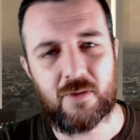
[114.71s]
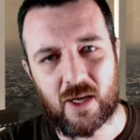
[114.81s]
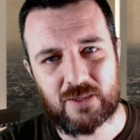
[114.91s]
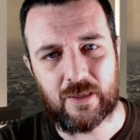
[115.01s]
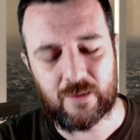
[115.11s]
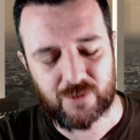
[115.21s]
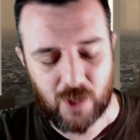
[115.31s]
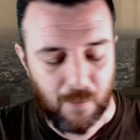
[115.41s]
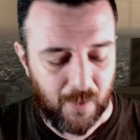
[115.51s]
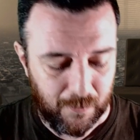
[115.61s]
nice little
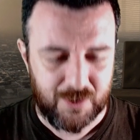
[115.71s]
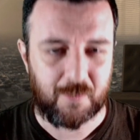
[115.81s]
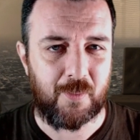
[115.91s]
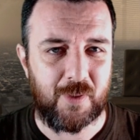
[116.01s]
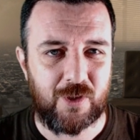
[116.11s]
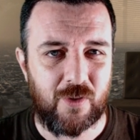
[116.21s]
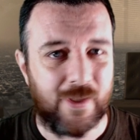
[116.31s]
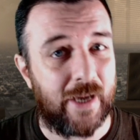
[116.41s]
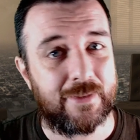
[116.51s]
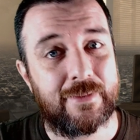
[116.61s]
top up. So I'm going to be doing
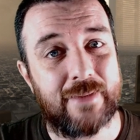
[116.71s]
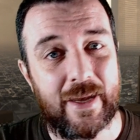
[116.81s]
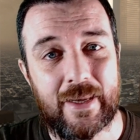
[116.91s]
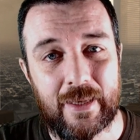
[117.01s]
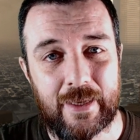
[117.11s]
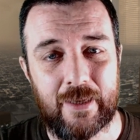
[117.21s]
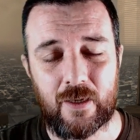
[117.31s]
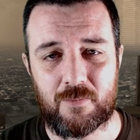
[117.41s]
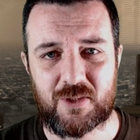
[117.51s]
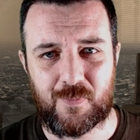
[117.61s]
that daily.
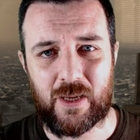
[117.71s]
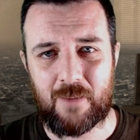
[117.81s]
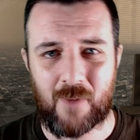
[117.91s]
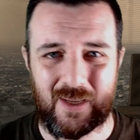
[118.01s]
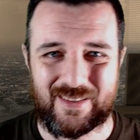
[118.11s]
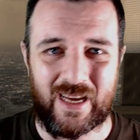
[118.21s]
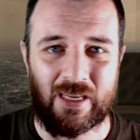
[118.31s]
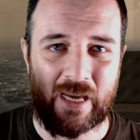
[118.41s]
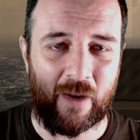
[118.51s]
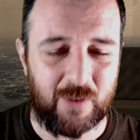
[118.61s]
I'm splitting my
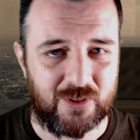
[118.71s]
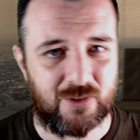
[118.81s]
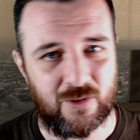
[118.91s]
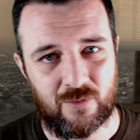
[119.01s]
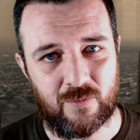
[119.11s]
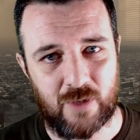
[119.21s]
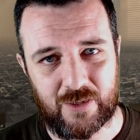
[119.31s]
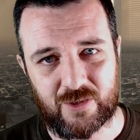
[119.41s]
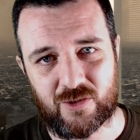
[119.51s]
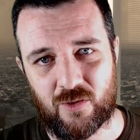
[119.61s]
day now into two
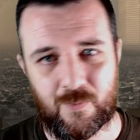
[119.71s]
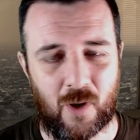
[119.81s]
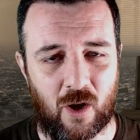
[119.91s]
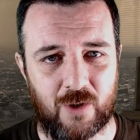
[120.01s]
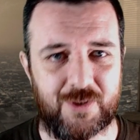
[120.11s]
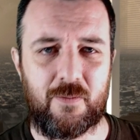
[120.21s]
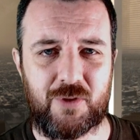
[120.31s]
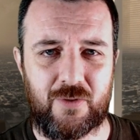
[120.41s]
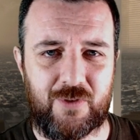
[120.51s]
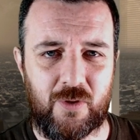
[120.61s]
into two parts. I'm
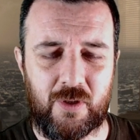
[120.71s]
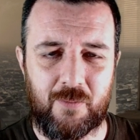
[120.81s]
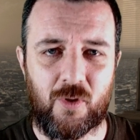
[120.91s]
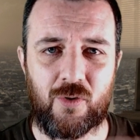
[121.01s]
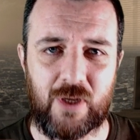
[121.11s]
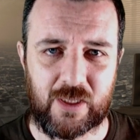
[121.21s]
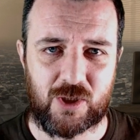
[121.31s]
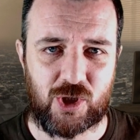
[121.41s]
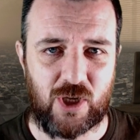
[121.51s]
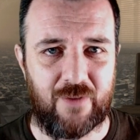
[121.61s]
sort of doing the morning
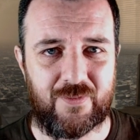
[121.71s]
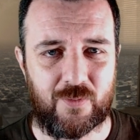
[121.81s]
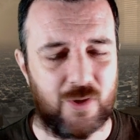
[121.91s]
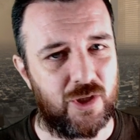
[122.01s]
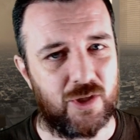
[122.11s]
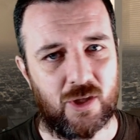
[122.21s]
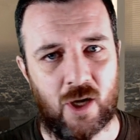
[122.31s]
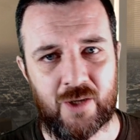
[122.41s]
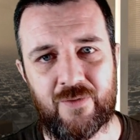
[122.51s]
shift, which is kind